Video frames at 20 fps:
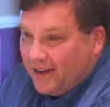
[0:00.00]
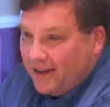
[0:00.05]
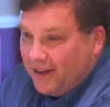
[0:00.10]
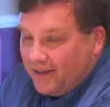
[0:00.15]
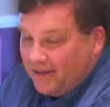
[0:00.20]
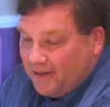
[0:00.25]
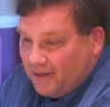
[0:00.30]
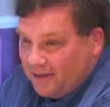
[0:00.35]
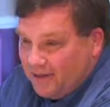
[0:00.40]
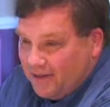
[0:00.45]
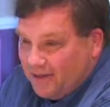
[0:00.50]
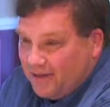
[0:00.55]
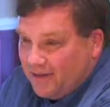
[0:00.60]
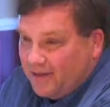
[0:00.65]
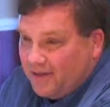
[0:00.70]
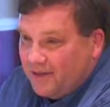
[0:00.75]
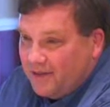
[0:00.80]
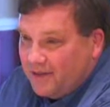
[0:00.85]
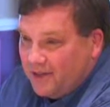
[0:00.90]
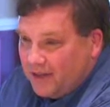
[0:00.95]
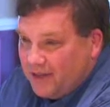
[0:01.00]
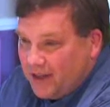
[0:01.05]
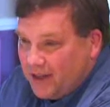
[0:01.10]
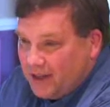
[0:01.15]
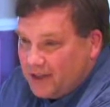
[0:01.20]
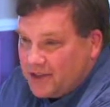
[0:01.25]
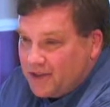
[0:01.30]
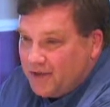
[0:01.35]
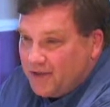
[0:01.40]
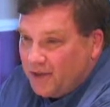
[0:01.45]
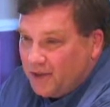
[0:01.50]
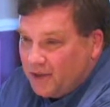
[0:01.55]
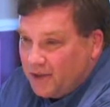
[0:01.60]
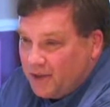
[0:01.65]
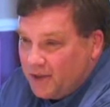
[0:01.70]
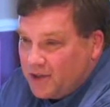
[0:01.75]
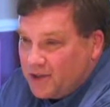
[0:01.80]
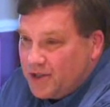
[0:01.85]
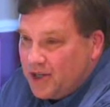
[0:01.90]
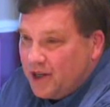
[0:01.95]
the the things of the
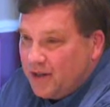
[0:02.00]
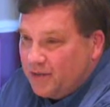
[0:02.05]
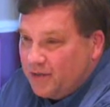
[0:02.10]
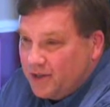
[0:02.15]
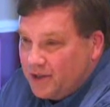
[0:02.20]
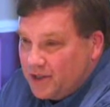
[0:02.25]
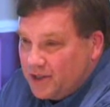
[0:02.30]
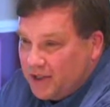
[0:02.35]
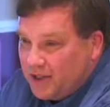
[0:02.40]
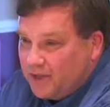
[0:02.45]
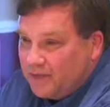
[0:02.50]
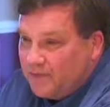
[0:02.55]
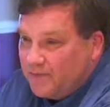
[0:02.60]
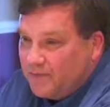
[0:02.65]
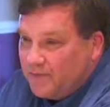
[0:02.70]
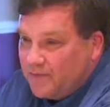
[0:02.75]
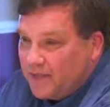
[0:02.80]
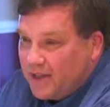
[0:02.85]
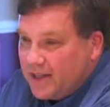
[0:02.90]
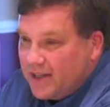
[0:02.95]
Lord yourself, isn't it?